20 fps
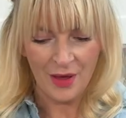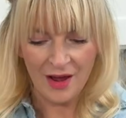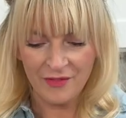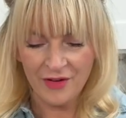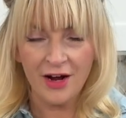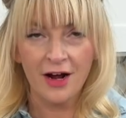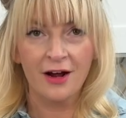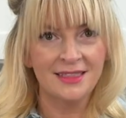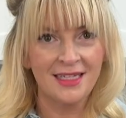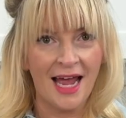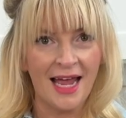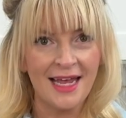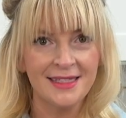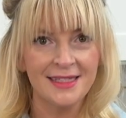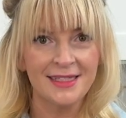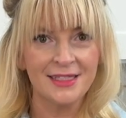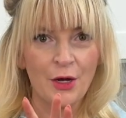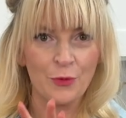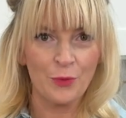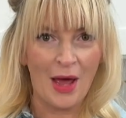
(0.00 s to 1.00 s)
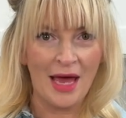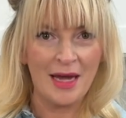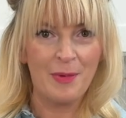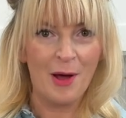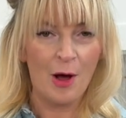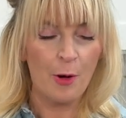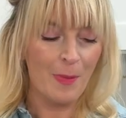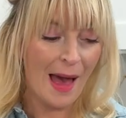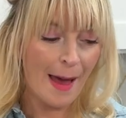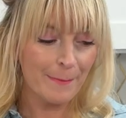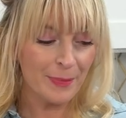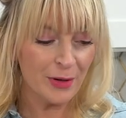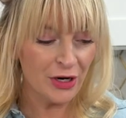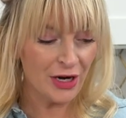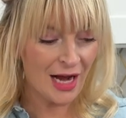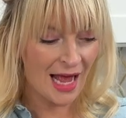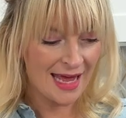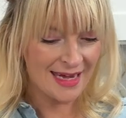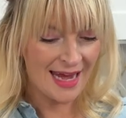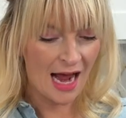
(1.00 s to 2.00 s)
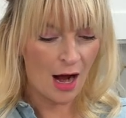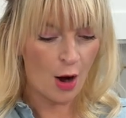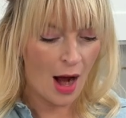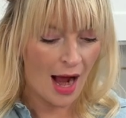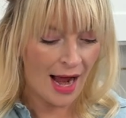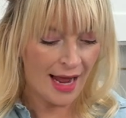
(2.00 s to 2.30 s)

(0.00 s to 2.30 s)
have our diced red bell pepper, and now I